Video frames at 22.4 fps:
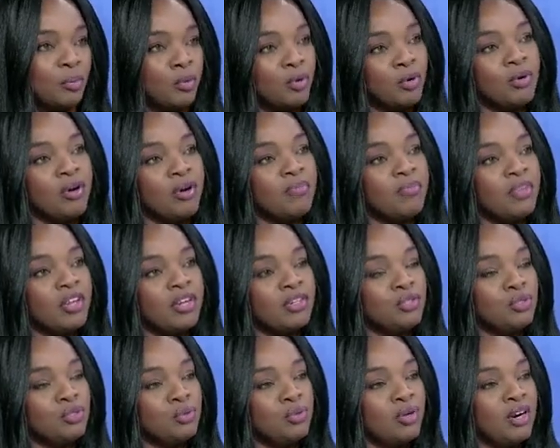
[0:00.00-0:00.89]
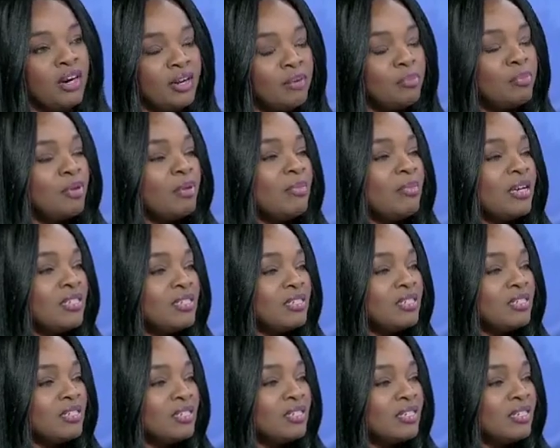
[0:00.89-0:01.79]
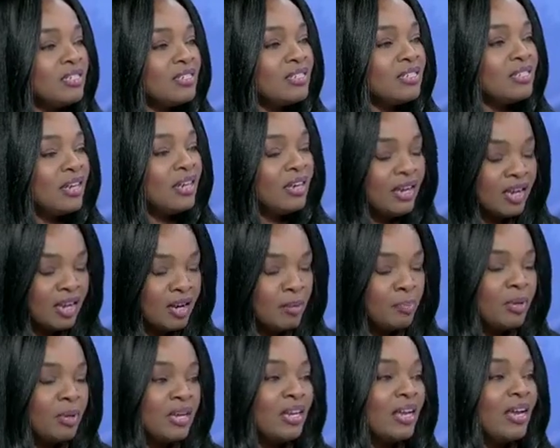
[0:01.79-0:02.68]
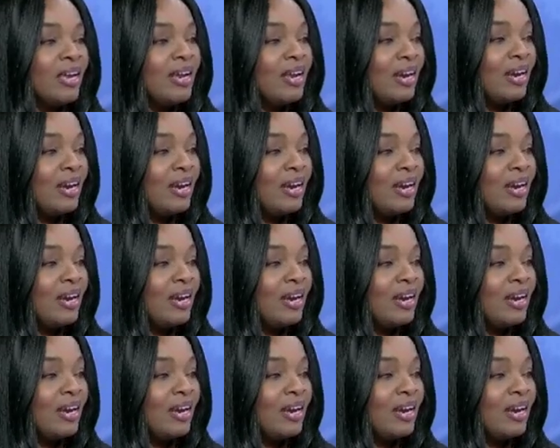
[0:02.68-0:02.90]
programs that you are implementing is helping